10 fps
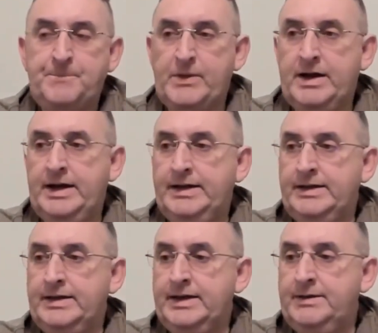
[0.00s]

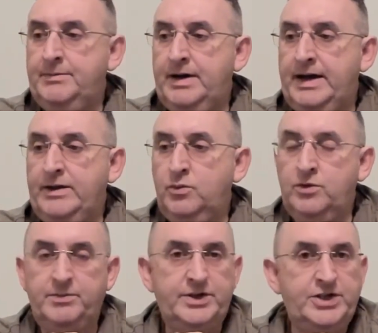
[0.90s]
And I
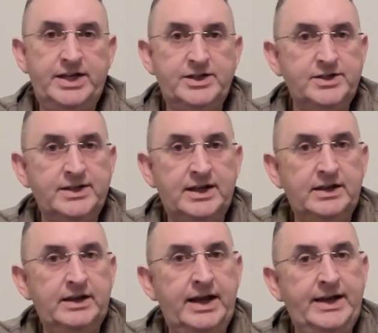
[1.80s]
won't be changing
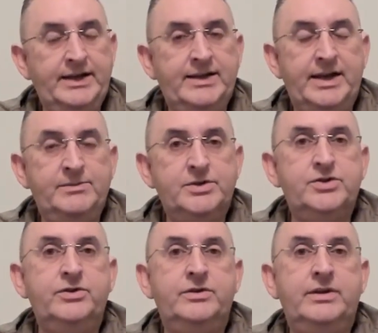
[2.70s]
that anytime
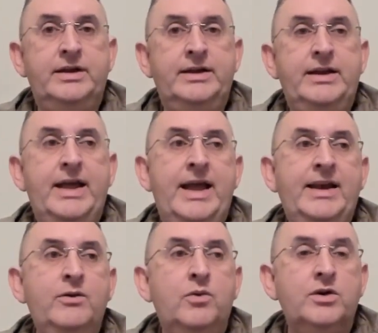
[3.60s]
soon. And
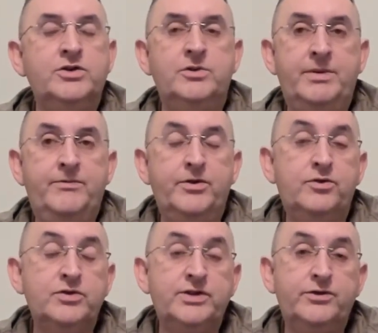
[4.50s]
any workshop, for
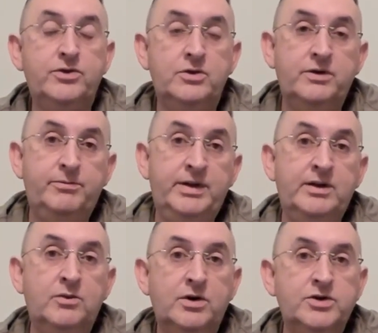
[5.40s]
those of you who have been
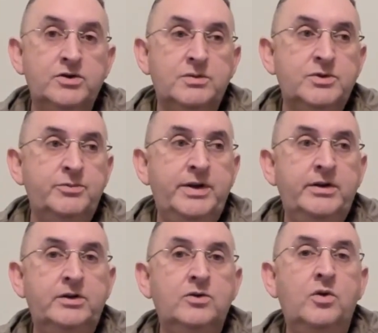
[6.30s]
to workshops with me,
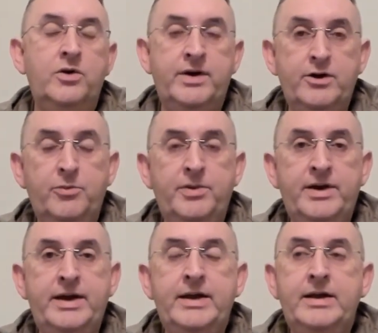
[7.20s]
you know how I
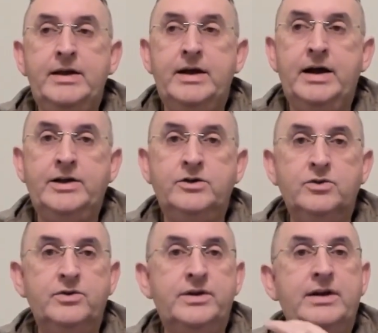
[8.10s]
operate, and you
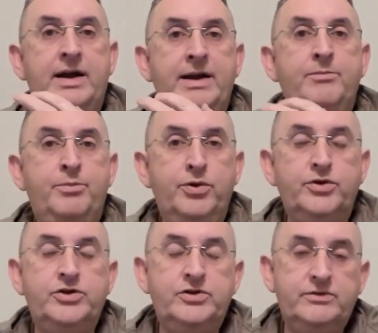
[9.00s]
know that I
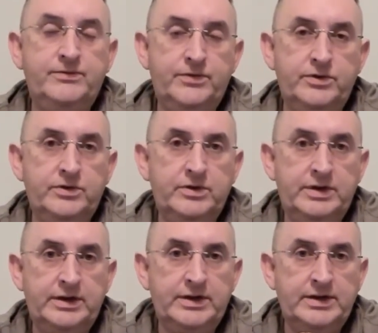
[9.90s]
push
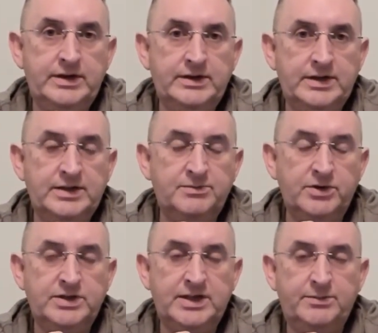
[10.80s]
for as
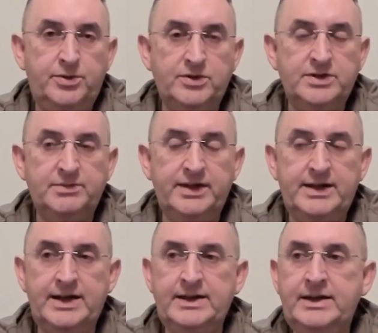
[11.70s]
much as I possibly
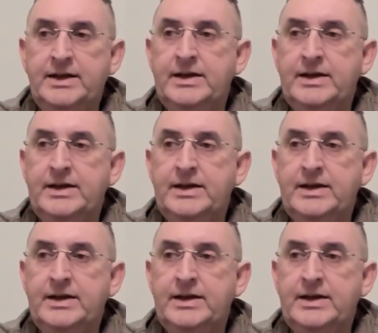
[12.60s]
can,